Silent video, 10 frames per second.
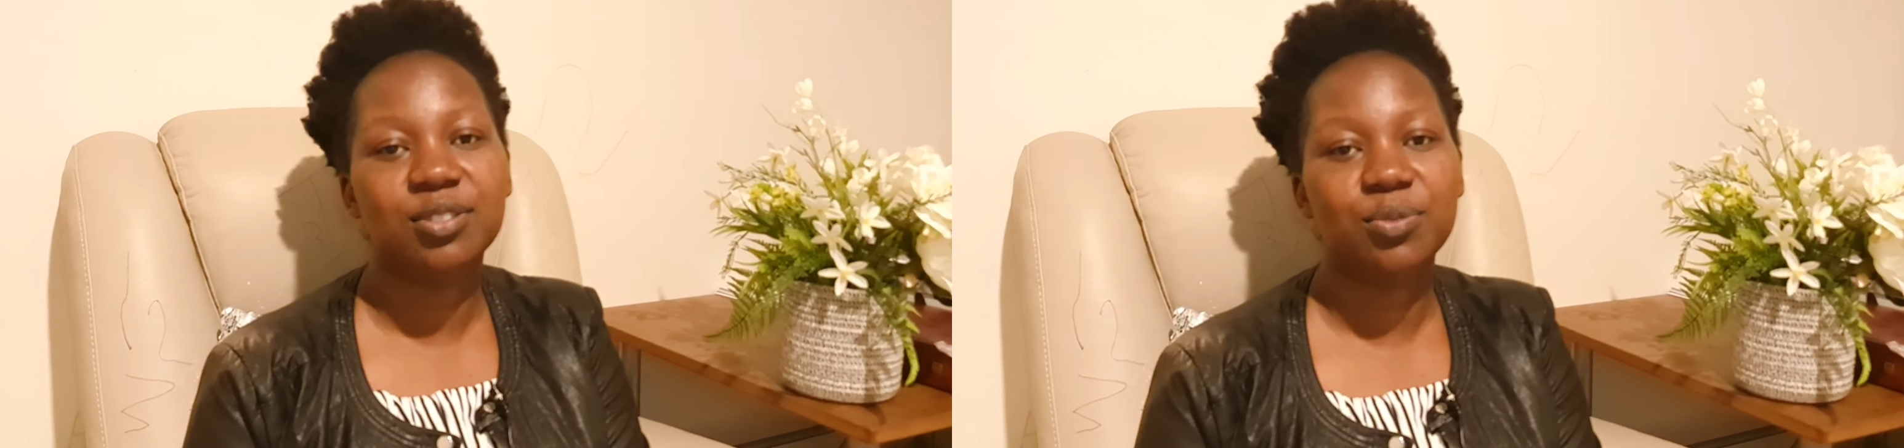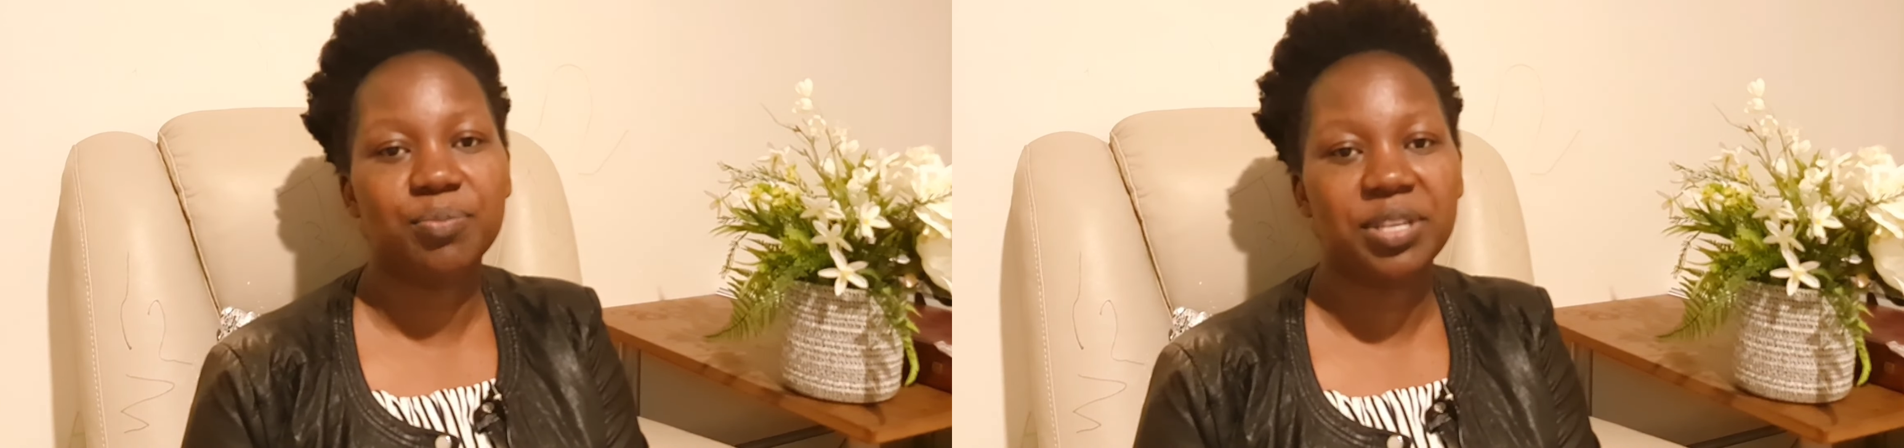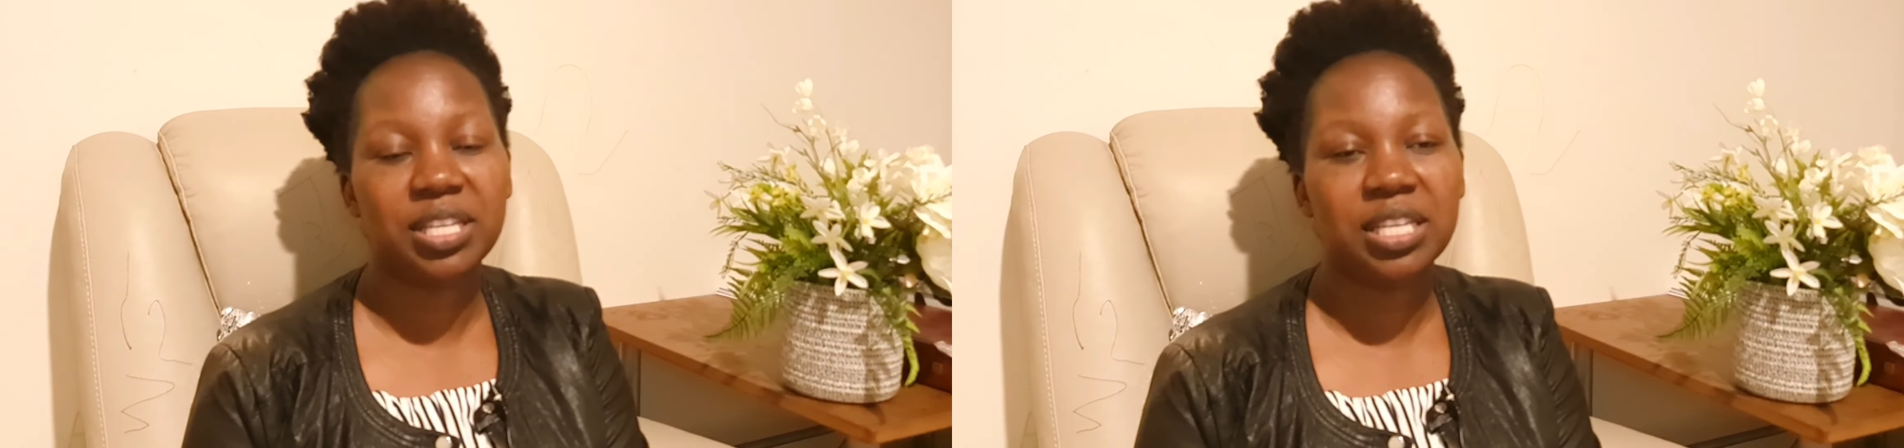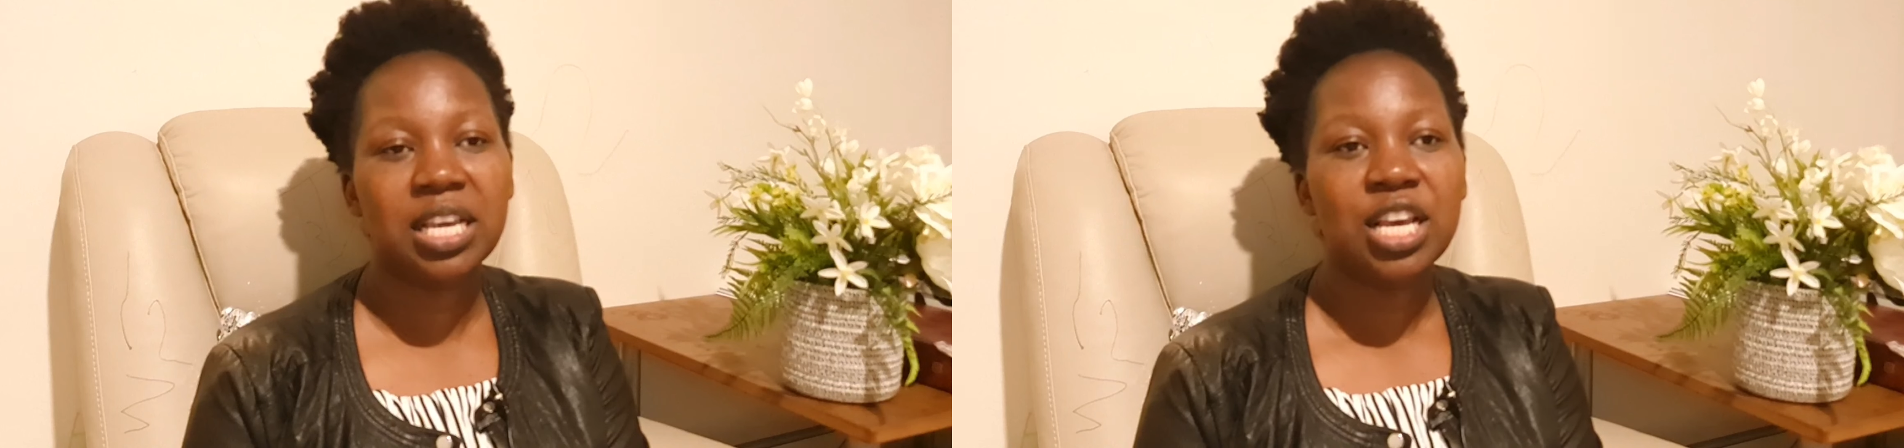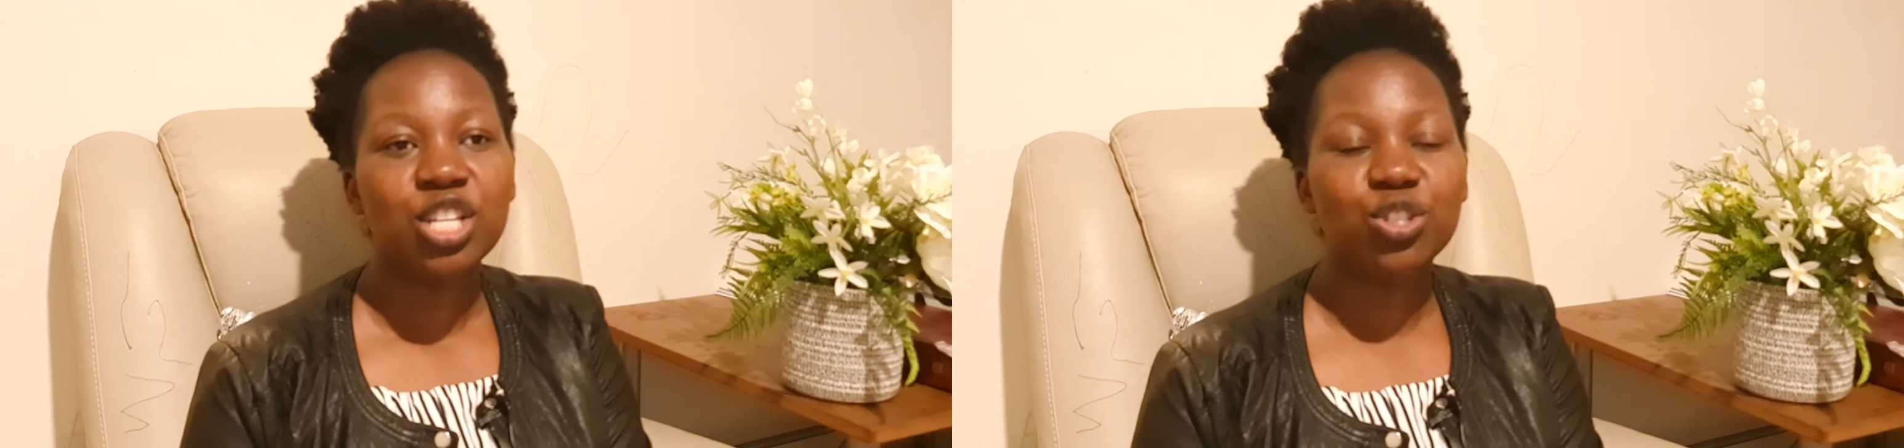
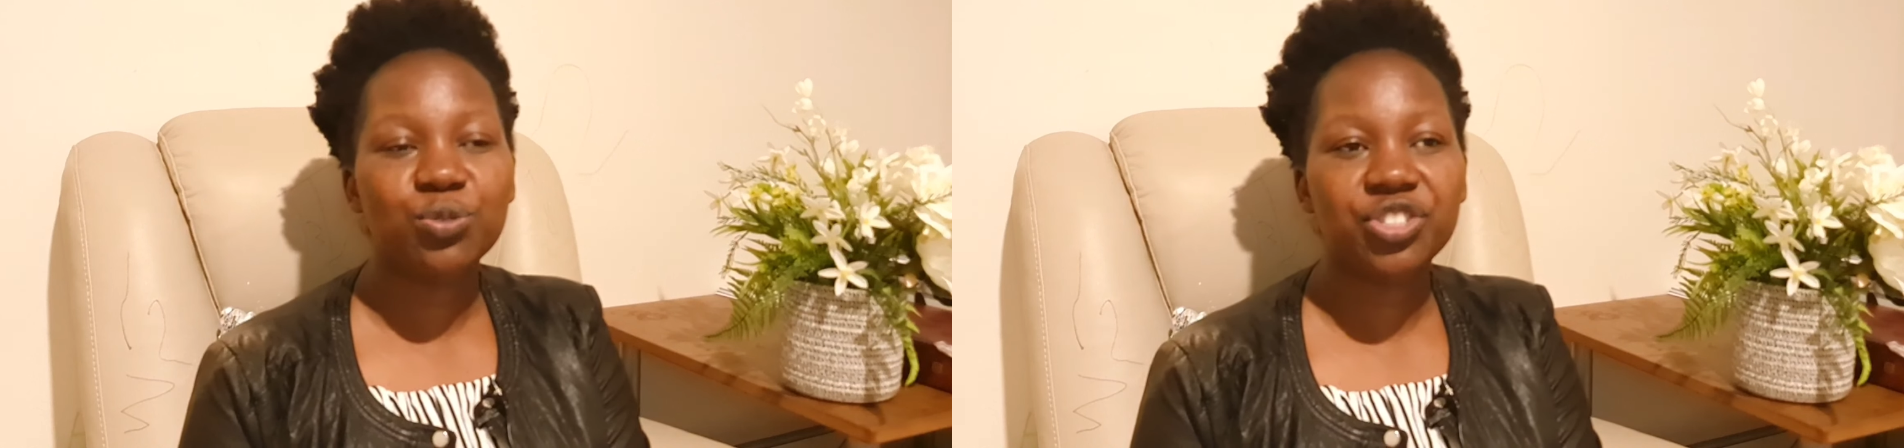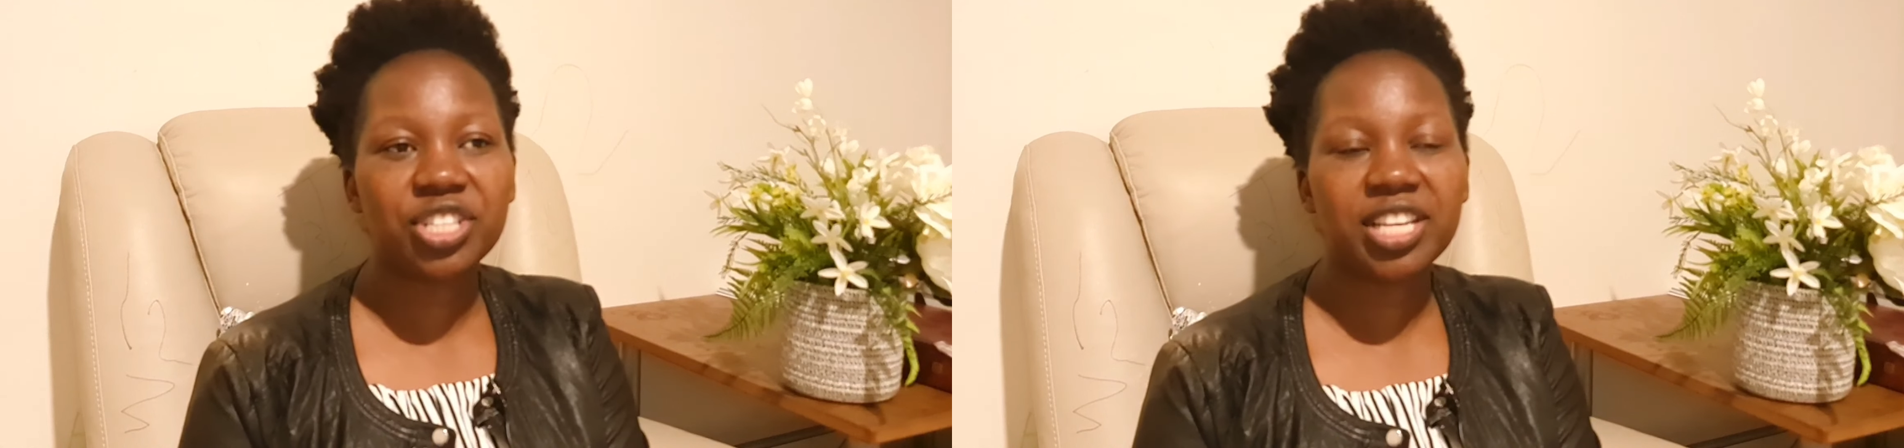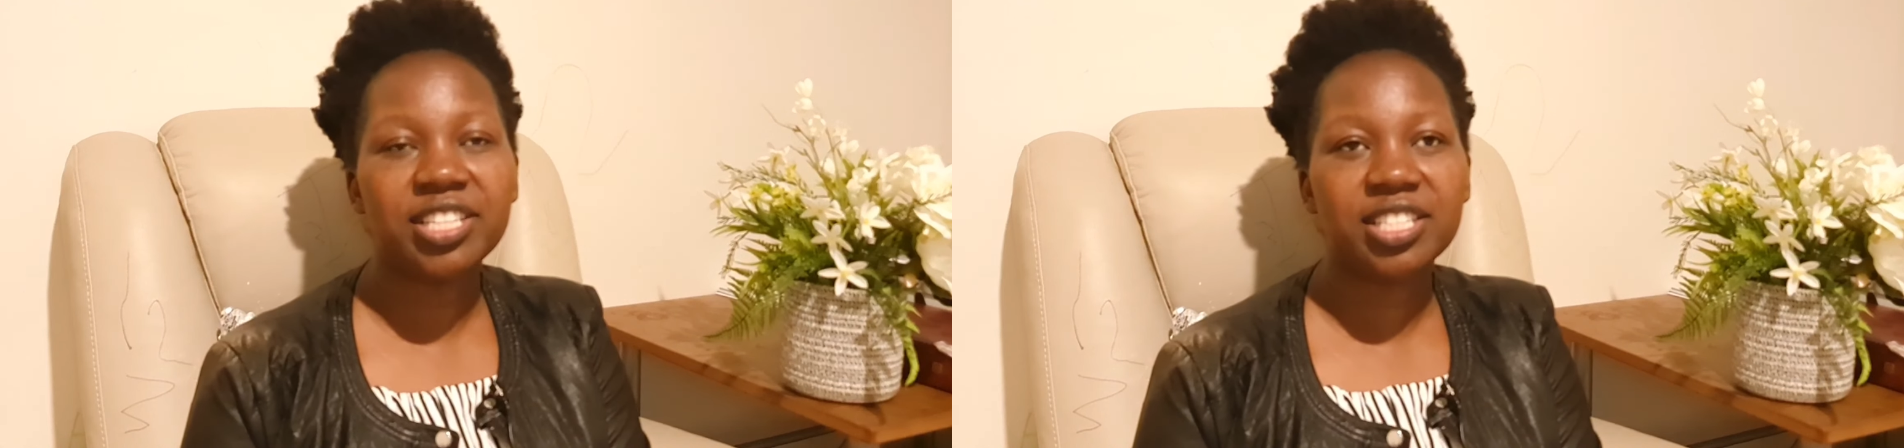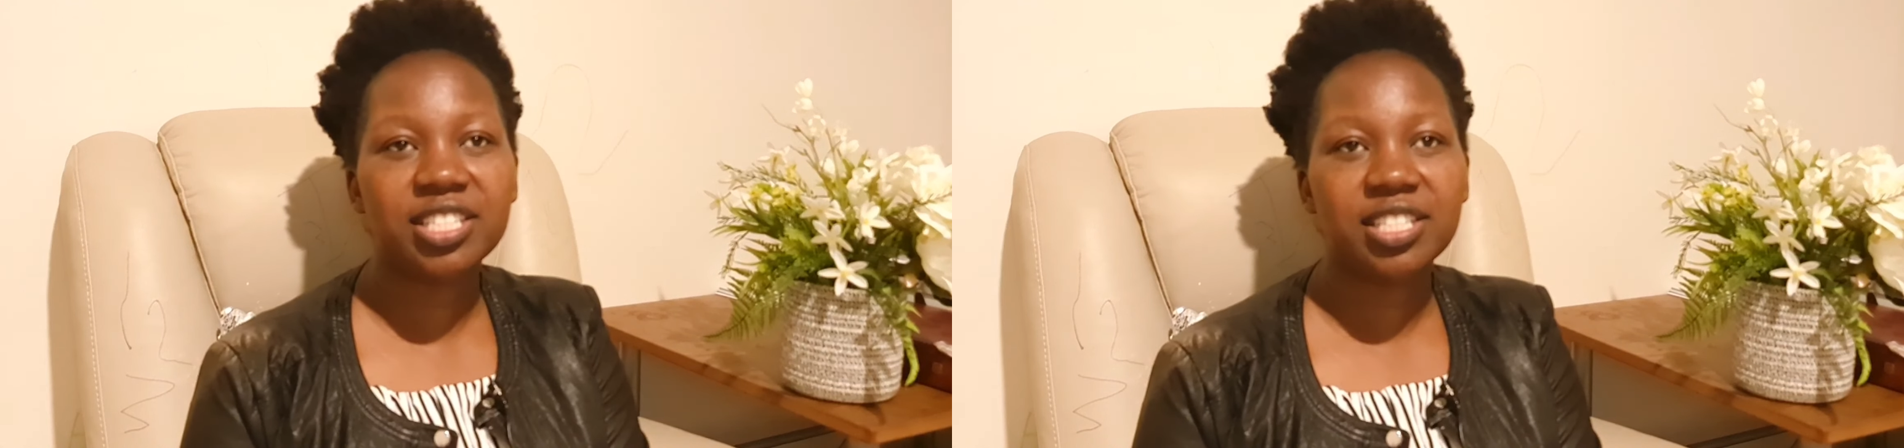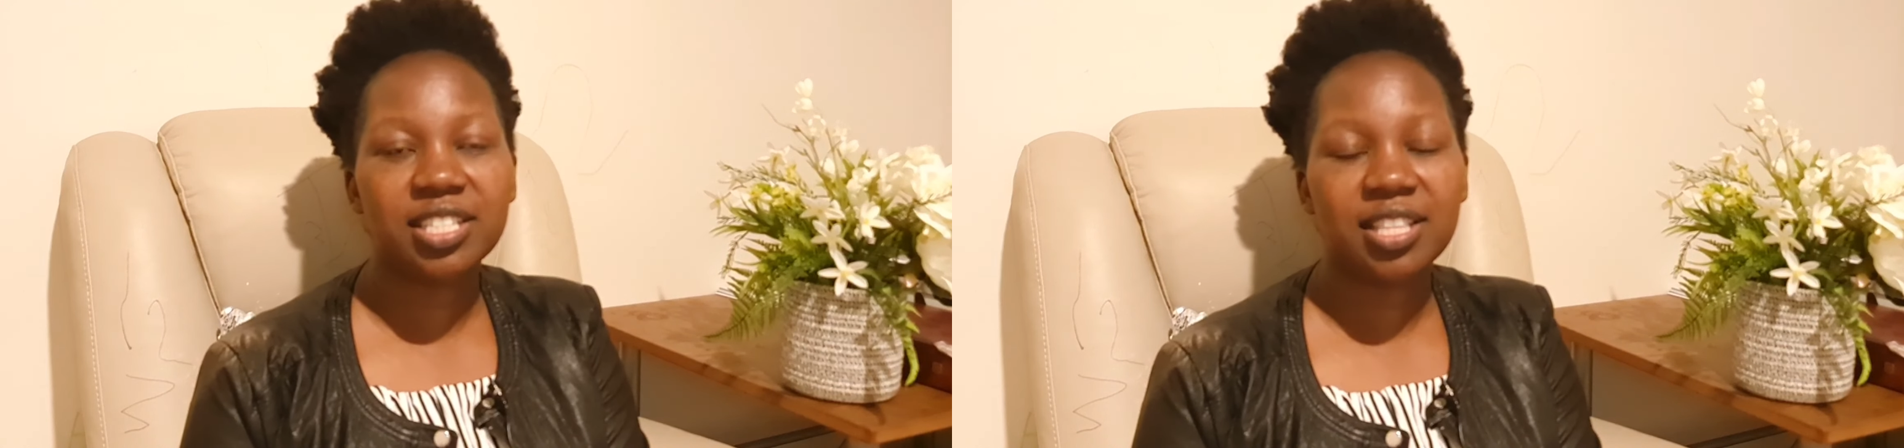to
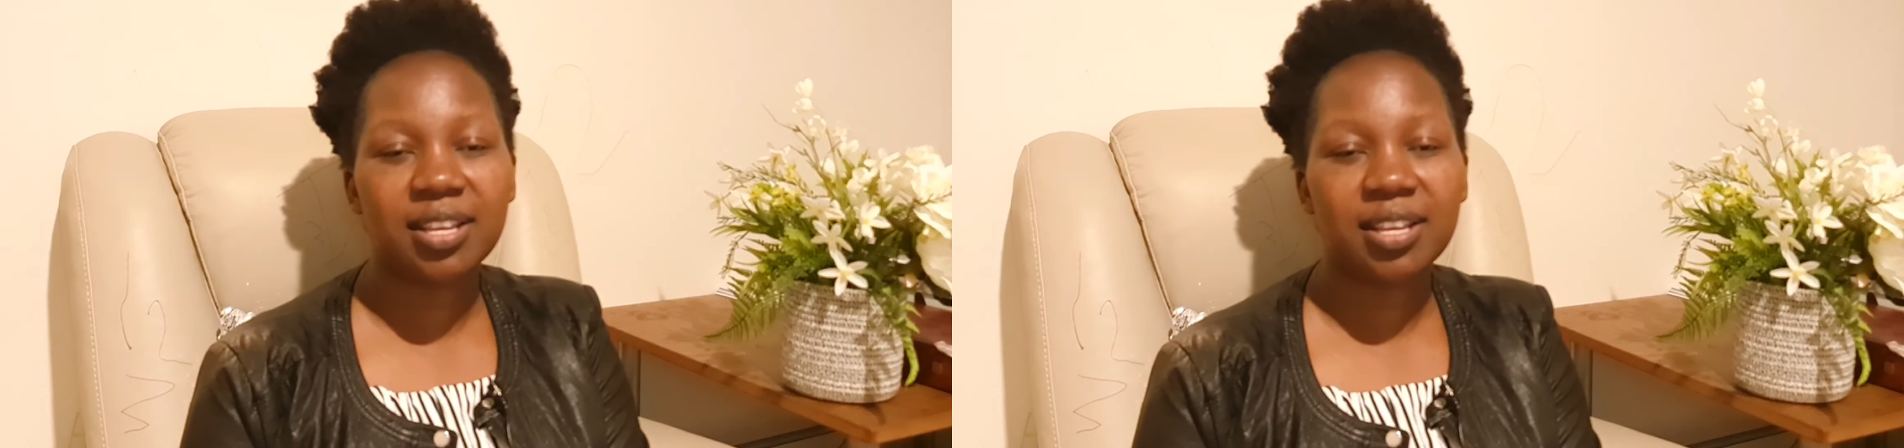change